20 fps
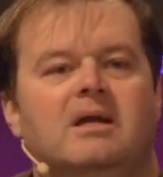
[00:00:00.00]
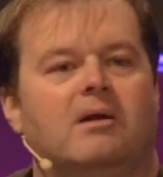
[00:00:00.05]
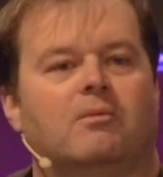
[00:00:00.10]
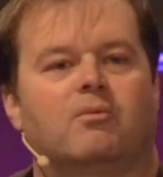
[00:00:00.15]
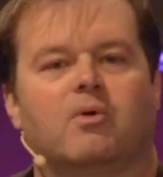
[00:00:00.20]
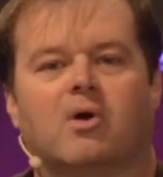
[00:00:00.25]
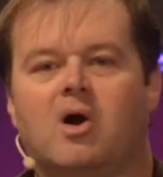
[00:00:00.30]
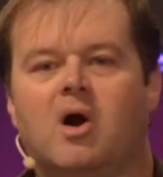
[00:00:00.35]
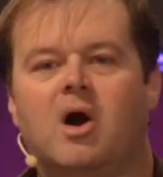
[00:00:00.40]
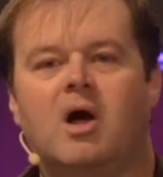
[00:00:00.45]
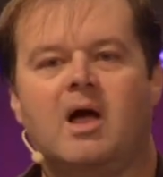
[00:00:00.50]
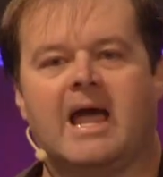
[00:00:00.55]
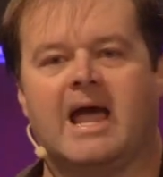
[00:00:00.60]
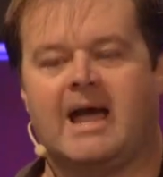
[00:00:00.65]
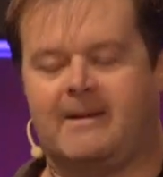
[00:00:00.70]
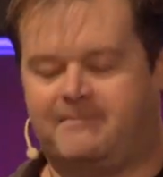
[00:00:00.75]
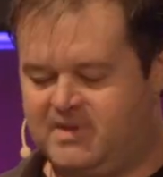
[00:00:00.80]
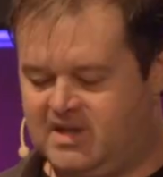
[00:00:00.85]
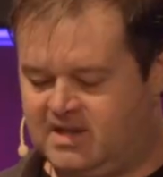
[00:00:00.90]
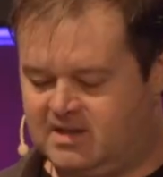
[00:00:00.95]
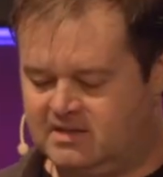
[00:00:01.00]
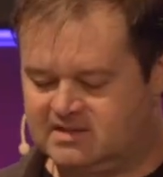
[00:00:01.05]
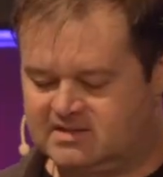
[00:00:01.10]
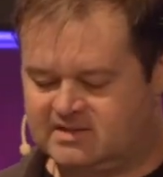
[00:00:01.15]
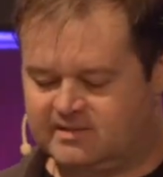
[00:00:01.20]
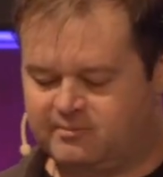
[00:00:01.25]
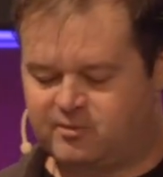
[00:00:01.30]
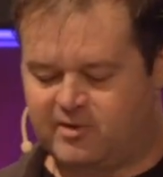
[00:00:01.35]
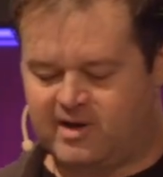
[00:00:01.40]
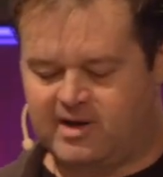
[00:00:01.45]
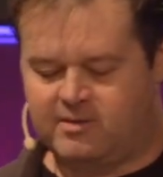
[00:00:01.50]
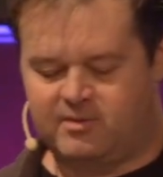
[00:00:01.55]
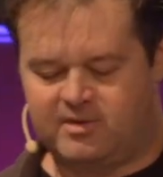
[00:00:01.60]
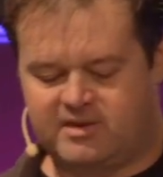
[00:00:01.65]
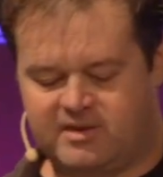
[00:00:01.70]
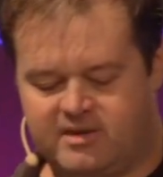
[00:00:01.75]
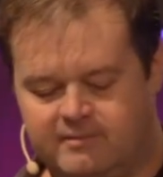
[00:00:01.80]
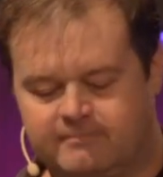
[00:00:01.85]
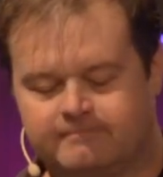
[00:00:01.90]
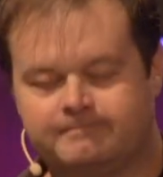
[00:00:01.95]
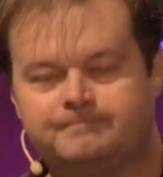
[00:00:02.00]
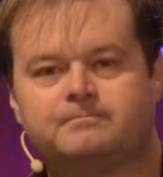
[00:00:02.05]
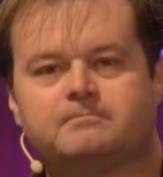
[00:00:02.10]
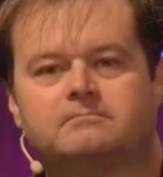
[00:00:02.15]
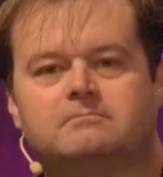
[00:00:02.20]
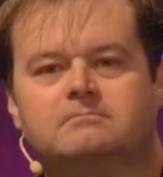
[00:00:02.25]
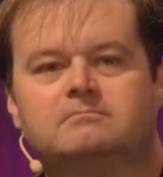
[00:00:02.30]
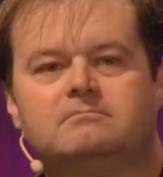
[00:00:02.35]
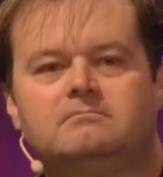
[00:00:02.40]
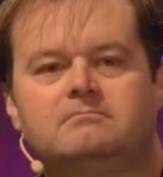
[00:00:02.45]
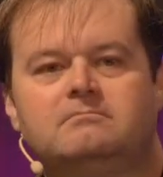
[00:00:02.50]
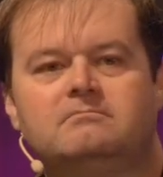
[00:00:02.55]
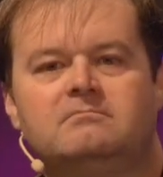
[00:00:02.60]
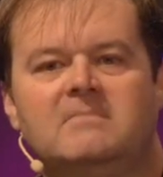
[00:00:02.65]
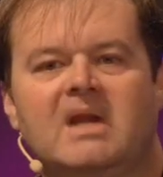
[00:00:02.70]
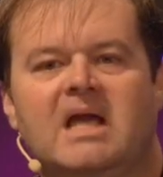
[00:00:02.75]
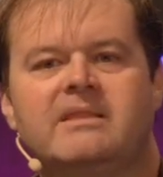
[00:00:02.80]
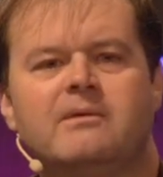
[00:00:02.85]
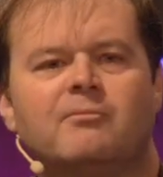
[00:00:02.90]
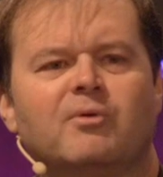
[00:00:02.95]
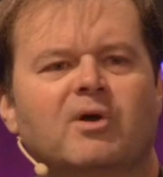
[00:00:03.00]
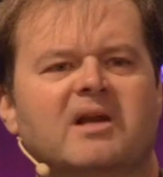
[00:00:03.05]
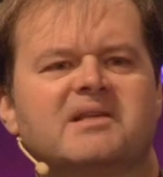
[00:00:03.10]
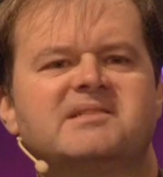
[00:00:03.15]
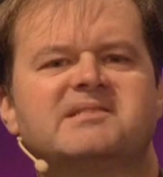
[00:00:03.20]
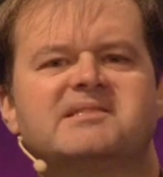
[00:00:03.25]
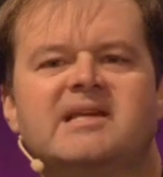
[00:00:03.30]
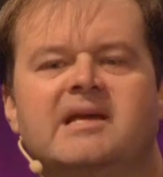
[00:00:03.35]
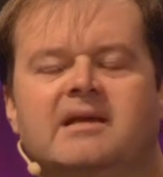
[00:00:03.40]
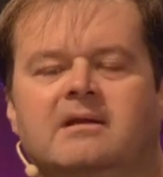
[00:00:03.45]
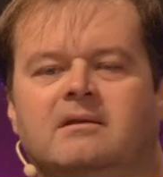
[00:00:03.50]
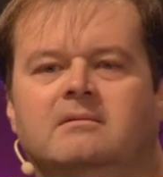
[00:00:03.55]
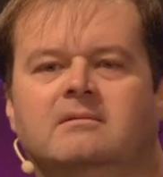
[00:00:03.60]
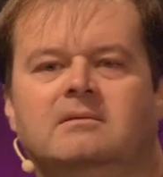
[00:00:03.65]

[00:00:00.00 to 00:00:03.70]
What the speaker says: We're all happy to pray with you. And then we're going to sing.